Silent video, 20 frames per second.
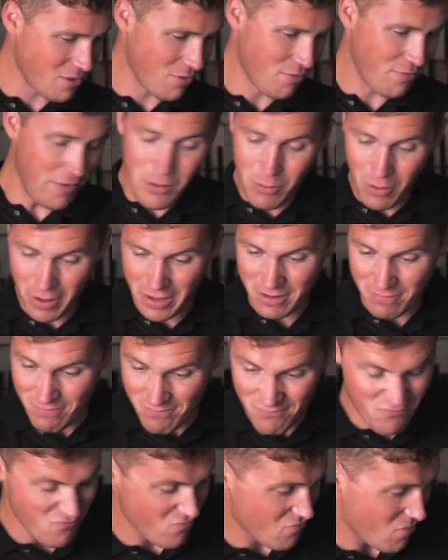that feel like a
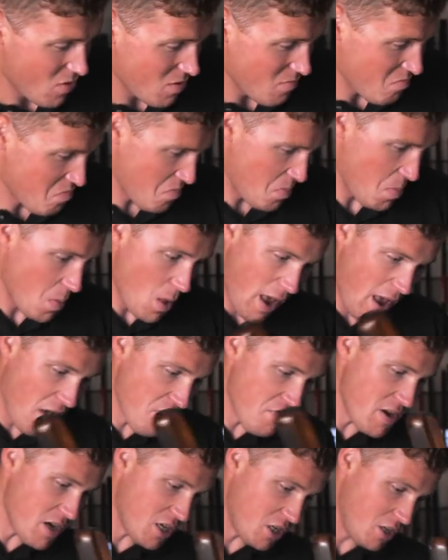
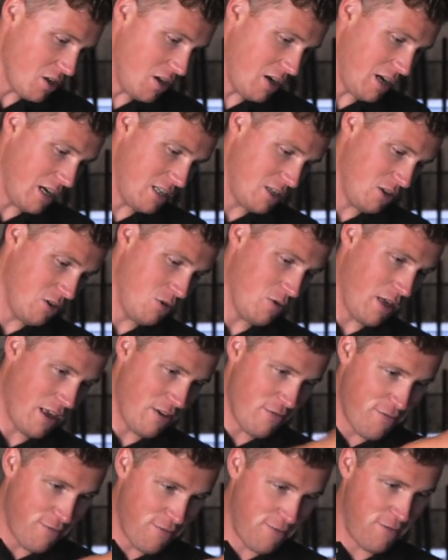heavy-ish 32, they
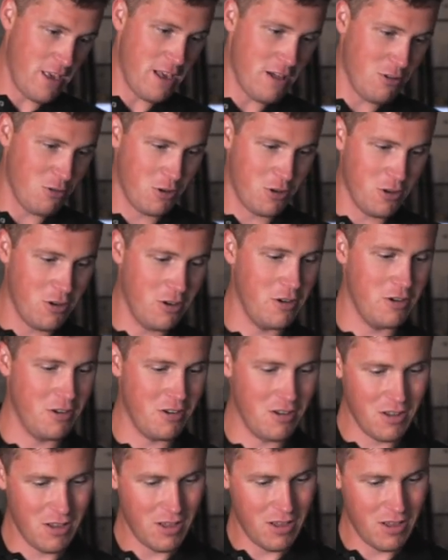feel good.